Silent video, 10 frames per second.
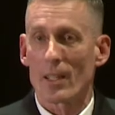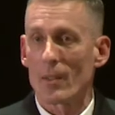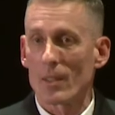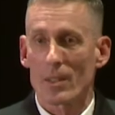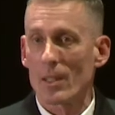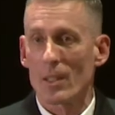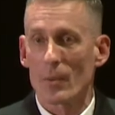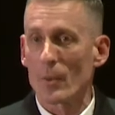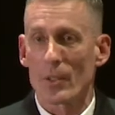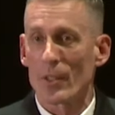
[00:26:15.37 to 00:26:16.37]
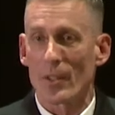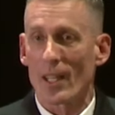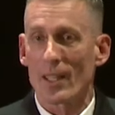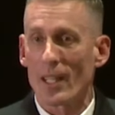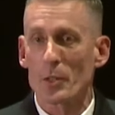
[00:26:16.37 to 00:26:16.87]
Yeah. Clearly we would do that.
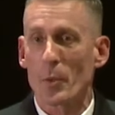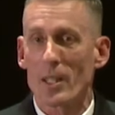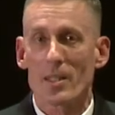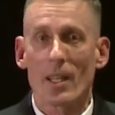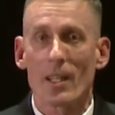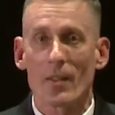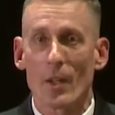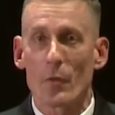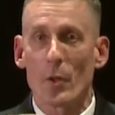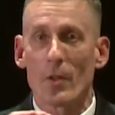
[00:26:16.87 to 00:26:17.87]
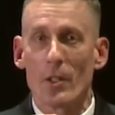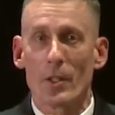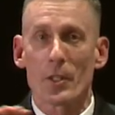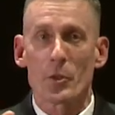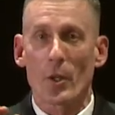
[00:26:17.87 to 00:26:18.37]
Wouldn't and that's why I said and, if you, and, you,
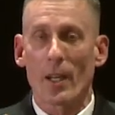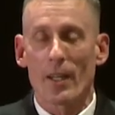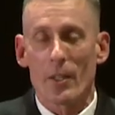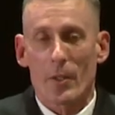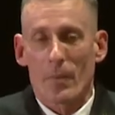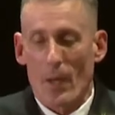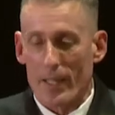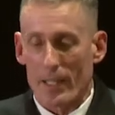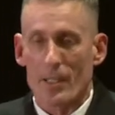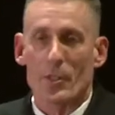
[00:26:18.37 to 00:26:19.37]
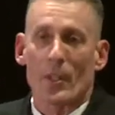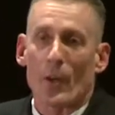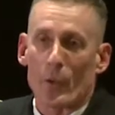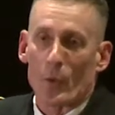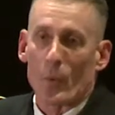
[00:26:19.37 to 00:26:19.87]
can draw, yeah. you can make any
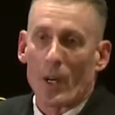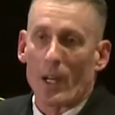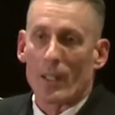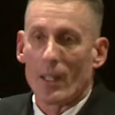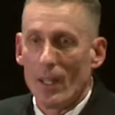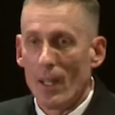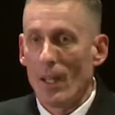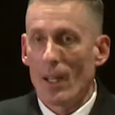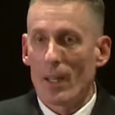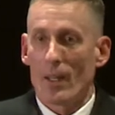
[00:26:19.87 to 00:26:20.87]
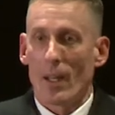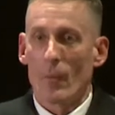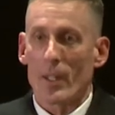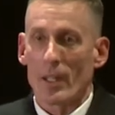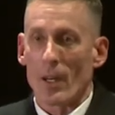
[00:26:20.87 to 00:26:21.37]
scenario you want, and
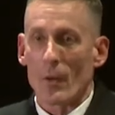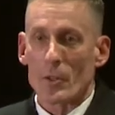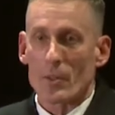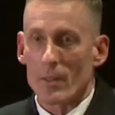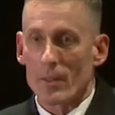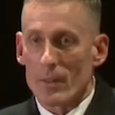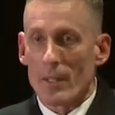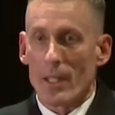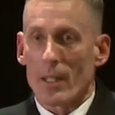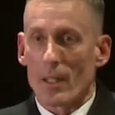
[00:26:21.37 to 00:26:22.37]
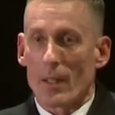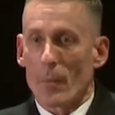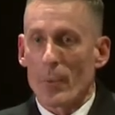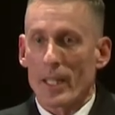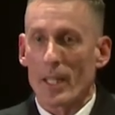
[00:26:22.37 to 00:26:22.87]
we can always uh,
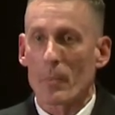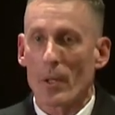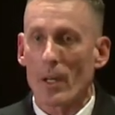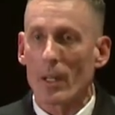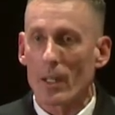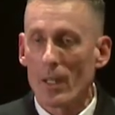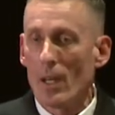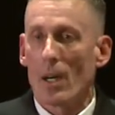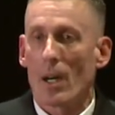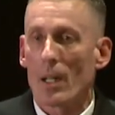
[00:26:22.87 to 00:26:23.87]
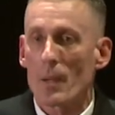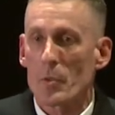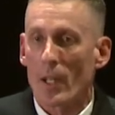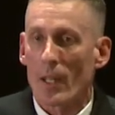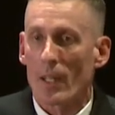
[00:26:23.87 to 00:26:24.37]
pick it apart. All I'm
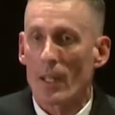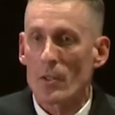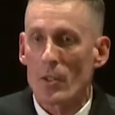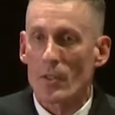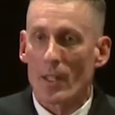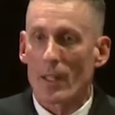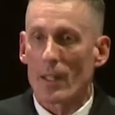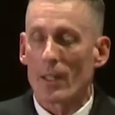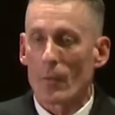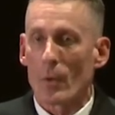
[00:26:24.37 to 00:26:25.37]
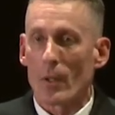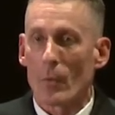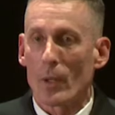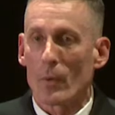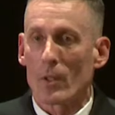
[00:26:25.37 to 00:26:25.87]
saying is, is that we,
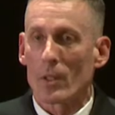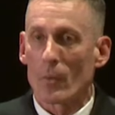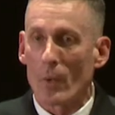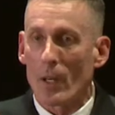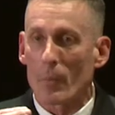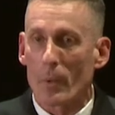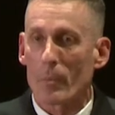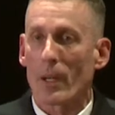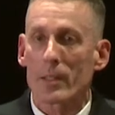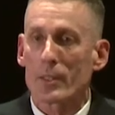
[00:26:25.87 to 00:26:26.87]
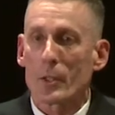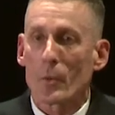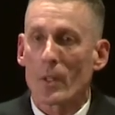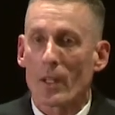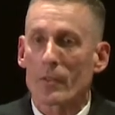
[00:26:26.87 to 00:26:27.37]
we, will, we are prepared to do
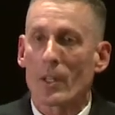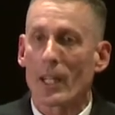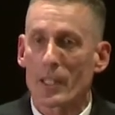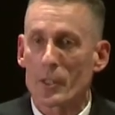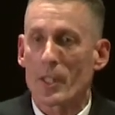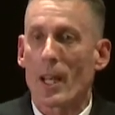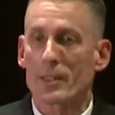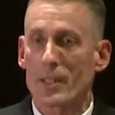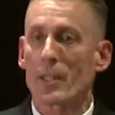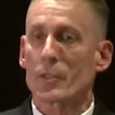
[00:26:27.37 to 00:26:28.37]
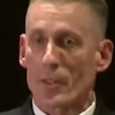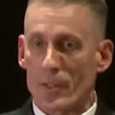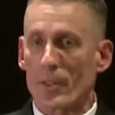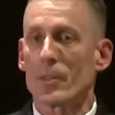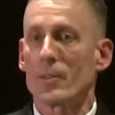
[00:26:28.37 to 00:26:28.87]
whatever our nation asks us to
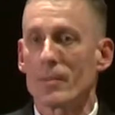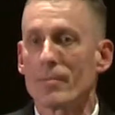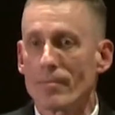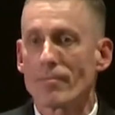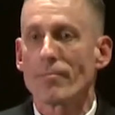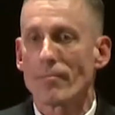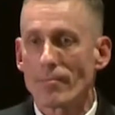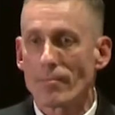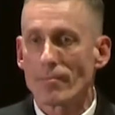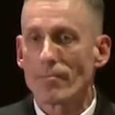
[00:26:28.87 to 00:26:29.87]
do. Okay, thank you.